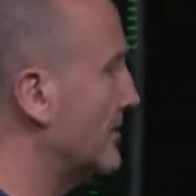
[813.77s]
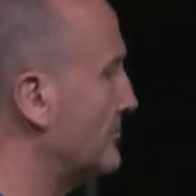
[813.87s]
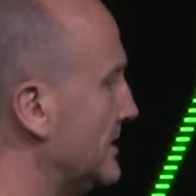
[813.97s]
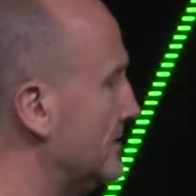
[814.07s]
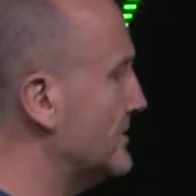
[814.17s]
and
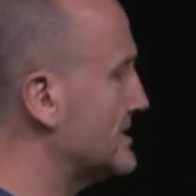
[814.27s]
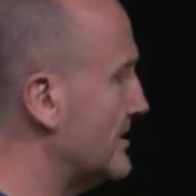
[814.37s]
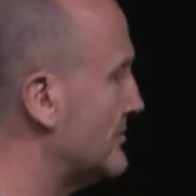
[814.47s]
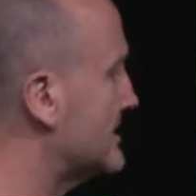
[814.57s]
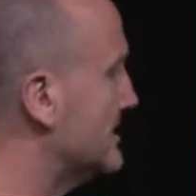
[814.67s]
I've believed this
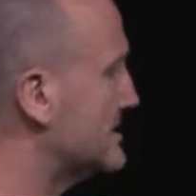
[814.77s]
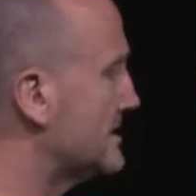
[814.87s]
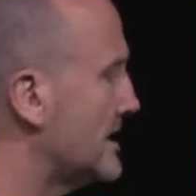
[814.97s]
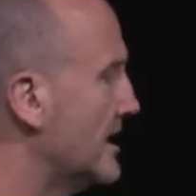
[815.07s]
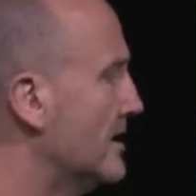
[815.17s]
ever since
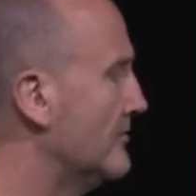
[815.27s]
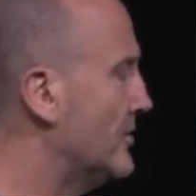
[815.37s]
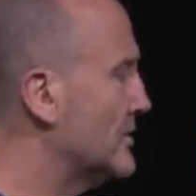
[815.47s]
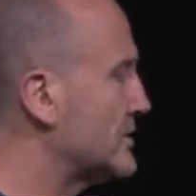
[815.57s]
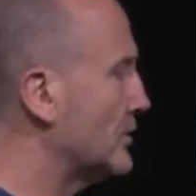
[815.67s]
the day I
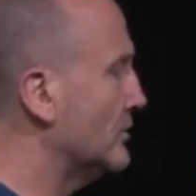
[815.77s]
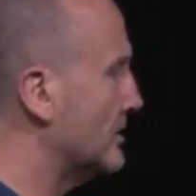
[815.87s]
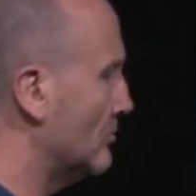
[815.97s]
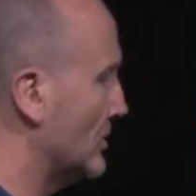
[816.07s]
first heard it,